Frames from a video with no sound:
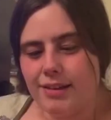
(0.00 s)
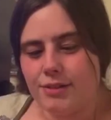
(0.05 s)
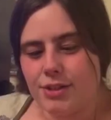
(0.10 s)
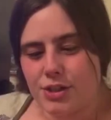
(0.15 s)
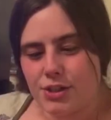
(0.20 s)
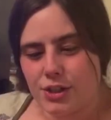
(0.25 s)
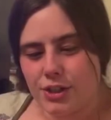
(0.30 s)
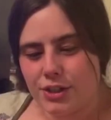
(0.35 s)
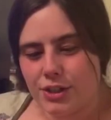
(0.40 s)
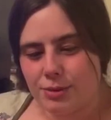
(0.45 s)
It was
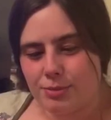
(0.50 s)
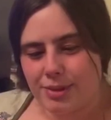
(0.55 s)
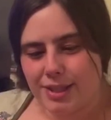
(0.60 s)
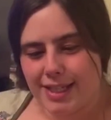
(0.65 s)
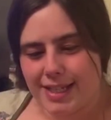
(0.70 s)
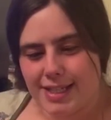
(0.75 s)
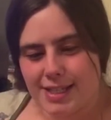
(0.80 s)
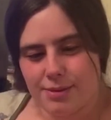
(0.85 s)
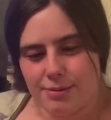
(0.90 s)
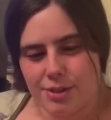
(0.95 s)
not the
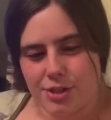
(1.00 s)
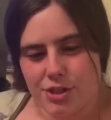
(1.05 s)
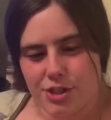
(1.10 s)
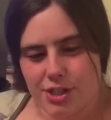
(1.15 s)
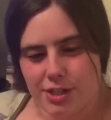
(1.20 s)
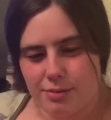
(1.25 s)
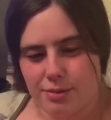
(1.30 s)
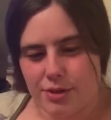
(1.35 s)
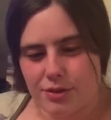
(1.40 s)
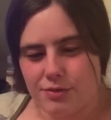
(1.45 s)
place which
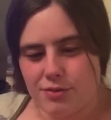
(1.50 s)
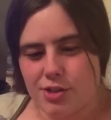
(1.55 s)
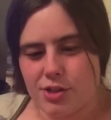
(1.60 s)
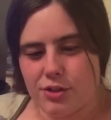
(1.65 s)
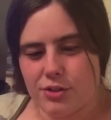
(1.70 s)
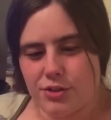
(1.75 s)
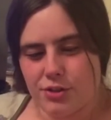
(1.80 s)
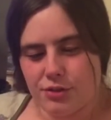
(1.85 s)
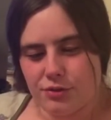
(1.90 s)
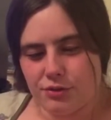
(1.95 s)
she would have
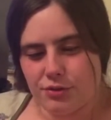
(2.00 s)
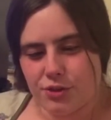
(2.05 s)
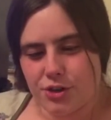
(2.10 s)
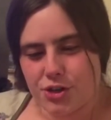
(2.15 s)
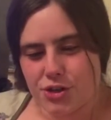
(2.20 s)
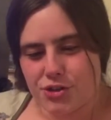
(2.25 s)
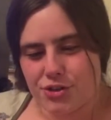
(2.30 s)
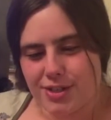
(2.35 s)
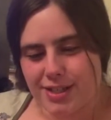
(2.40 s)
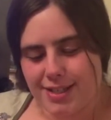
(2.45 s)
chosen for a
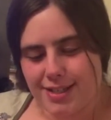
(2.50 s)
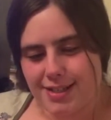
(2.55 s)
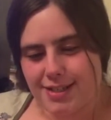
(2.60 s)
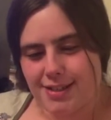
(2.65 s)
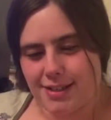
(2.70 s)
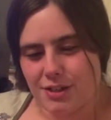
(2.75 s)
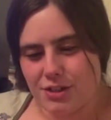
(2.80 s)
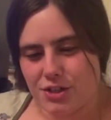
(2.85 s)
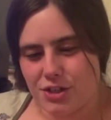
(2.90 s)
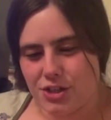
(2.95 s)
tryst
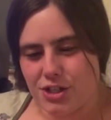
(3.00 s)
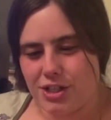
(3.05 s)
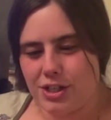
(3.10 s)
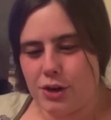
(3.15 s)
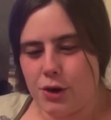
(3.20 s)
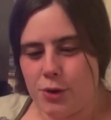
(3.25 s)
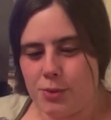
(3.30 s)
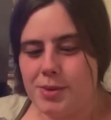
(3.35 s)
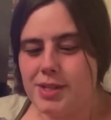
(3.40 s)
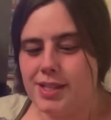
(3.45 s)
such as she
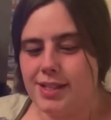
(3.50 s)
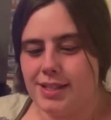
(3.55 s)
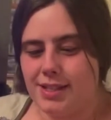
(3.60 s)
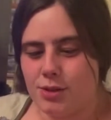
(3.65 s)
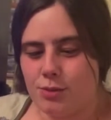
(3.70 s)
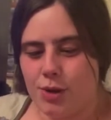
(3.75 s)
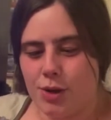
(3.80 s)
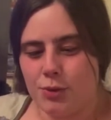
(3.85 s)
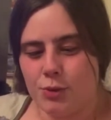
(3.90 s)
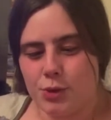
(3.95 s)
hoped
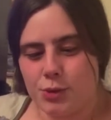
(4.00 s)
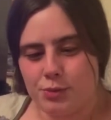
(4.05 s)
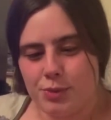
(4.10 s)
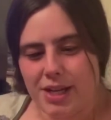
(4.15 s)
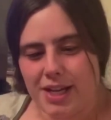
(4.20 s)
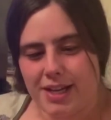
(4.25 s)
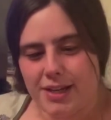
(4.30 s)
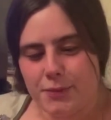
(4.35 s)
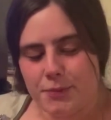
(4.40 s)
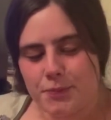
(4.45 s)
this one would
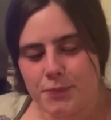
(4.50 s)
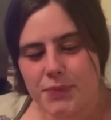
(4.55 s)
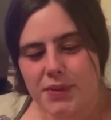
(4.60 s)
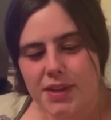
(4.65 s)
be.